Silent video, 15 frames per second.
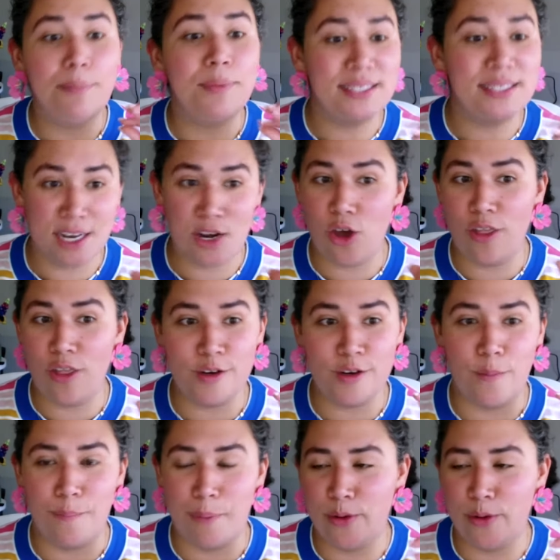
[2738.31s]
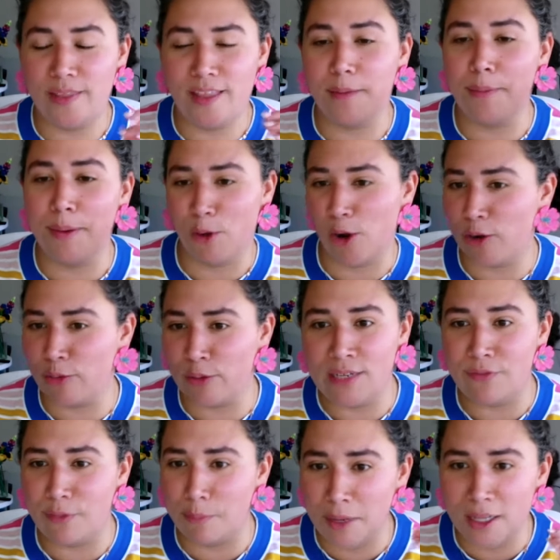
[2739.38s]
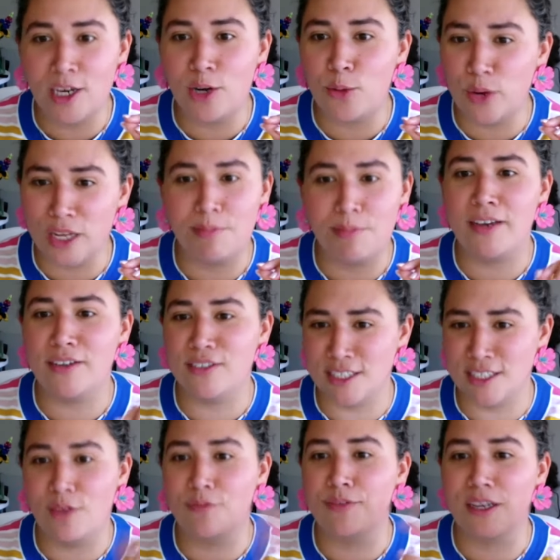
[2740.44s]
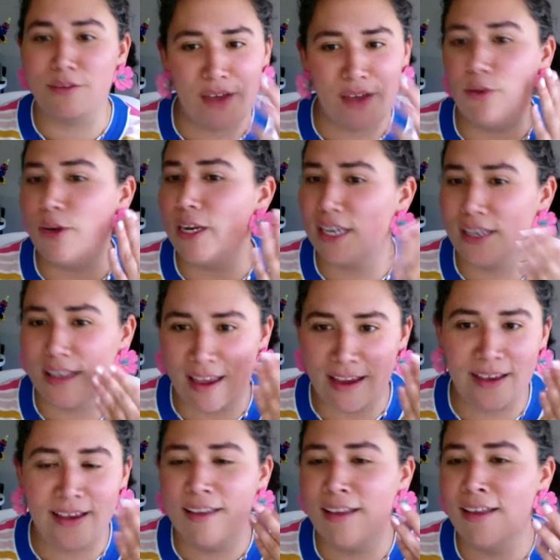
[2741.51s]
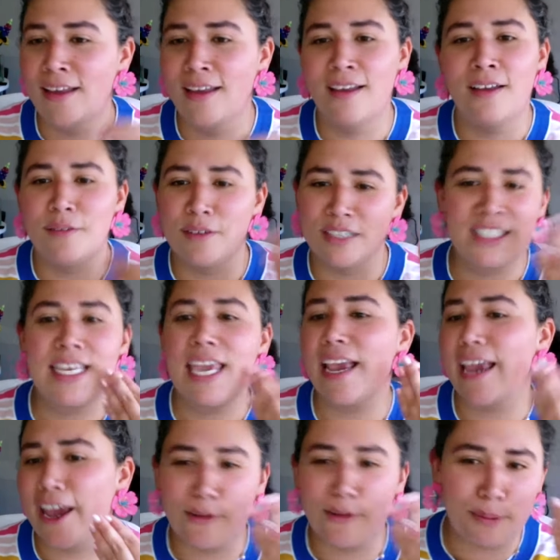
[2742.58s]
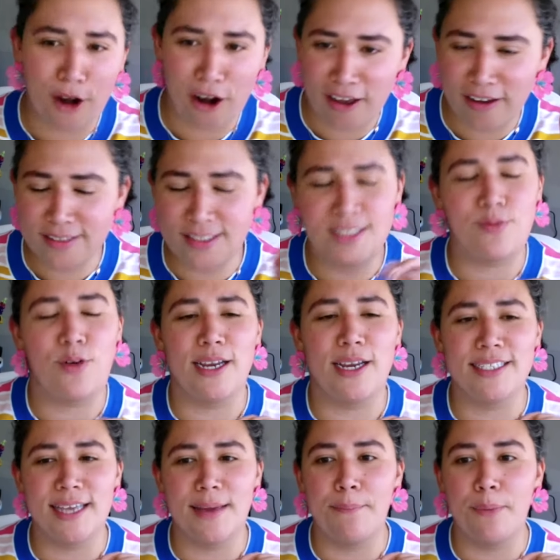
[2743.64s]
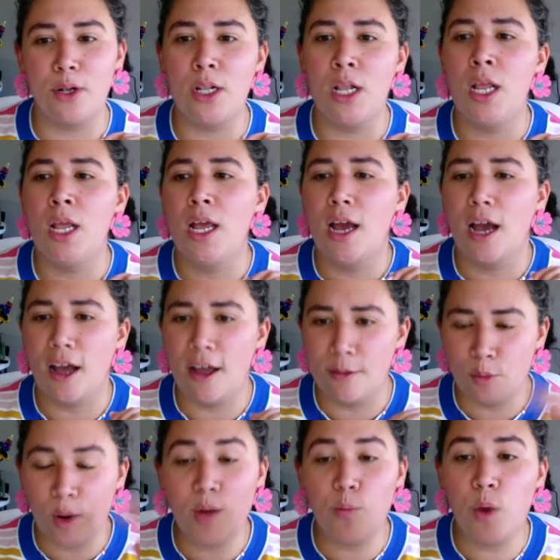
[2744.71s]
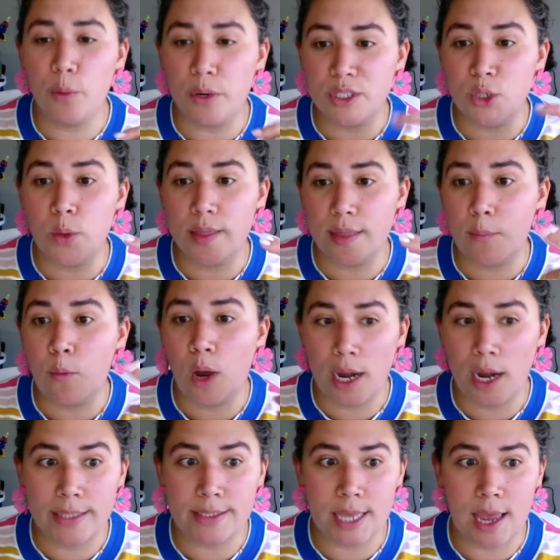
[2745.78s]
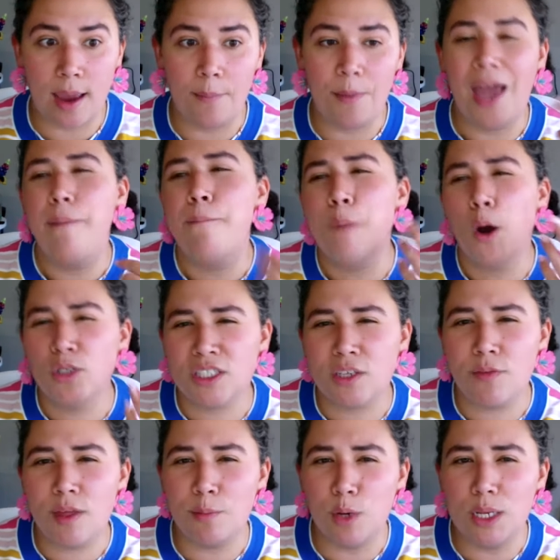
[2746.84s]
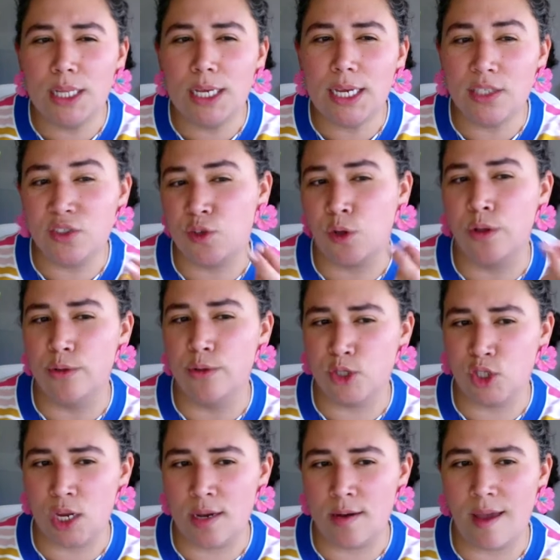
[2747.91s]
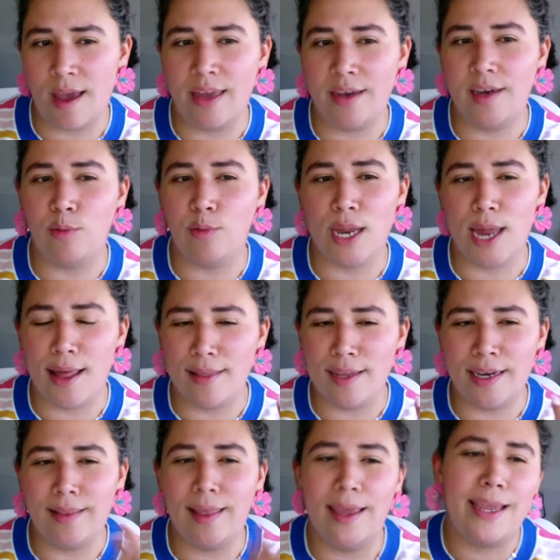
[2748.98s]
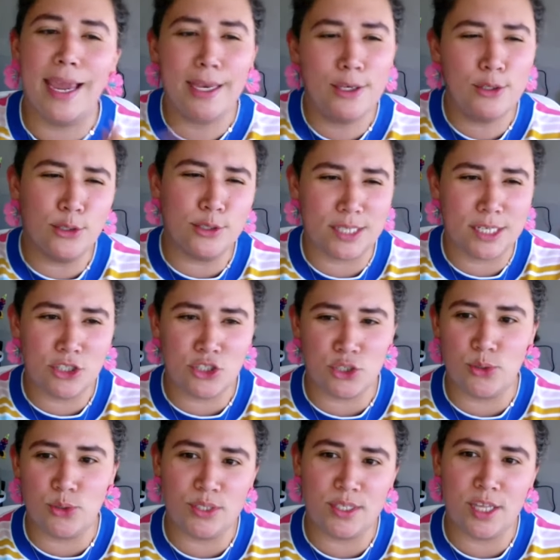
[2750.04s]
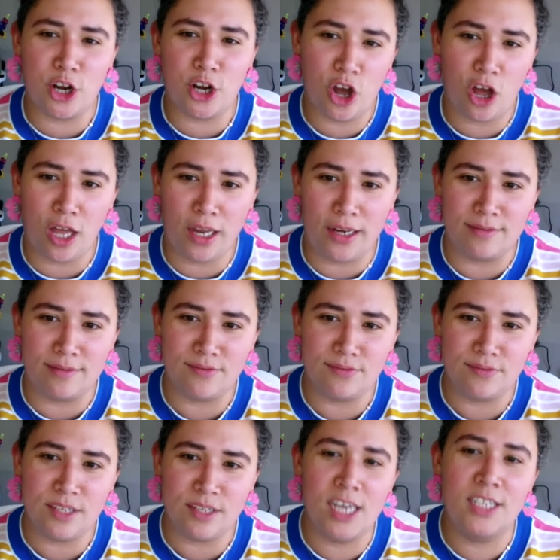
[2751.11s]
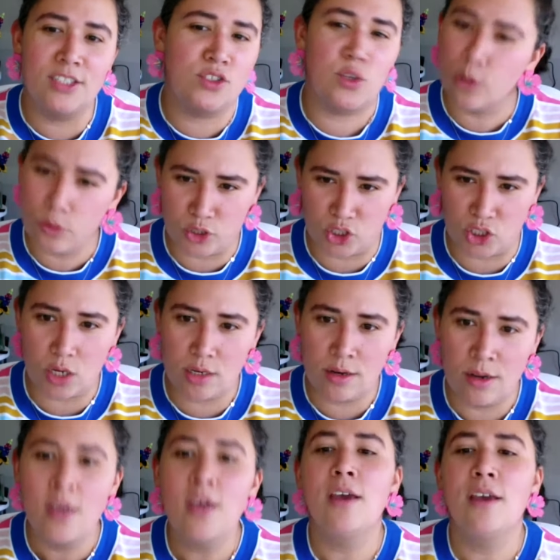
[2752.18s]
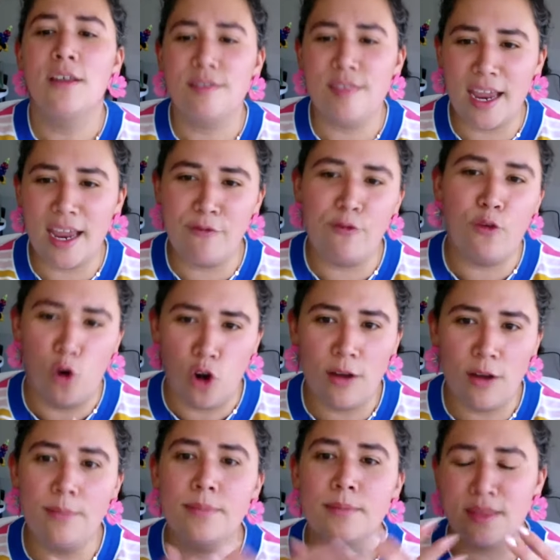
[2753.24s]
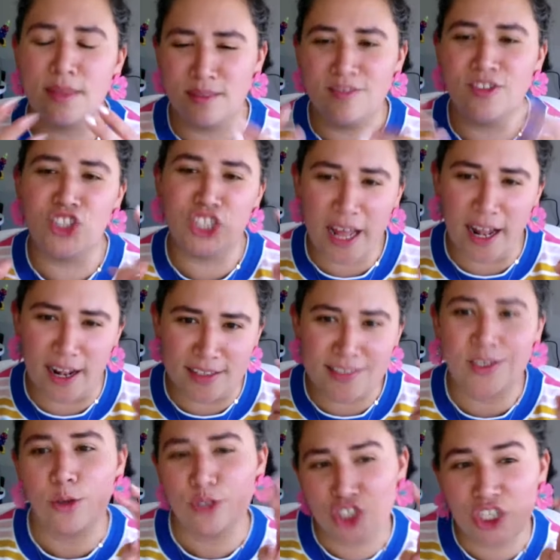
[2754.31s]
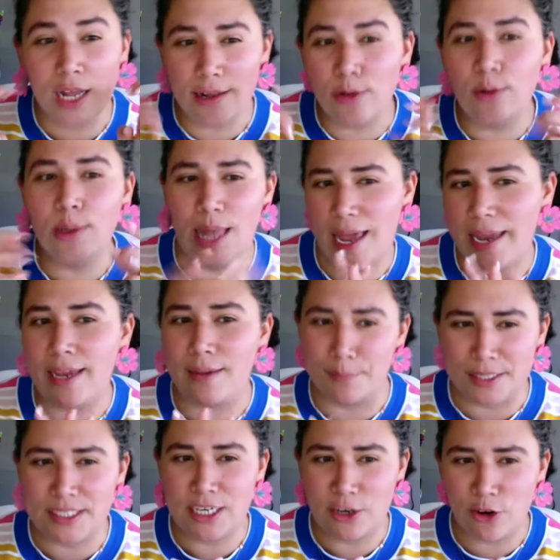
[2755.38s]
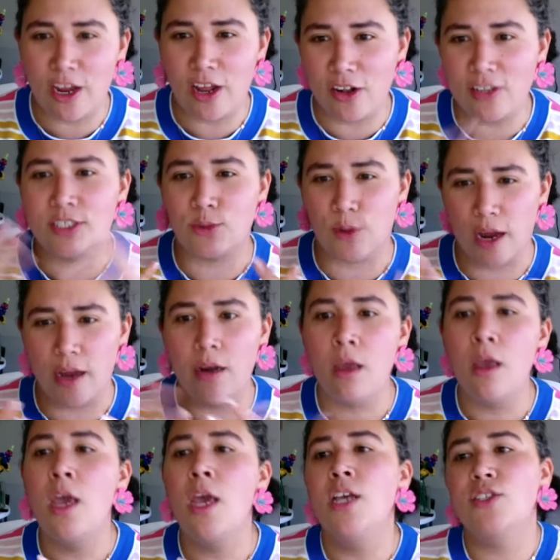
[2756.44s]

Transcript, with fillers: That's another component that people are really familiar with because it's often found in like skincare products, for example. Right? We were doing them one at a time, and most of them really in solution. And in reality, like in your tissues, they're not in solution. They form gels, so jello-like materials, right? Mm-hmm.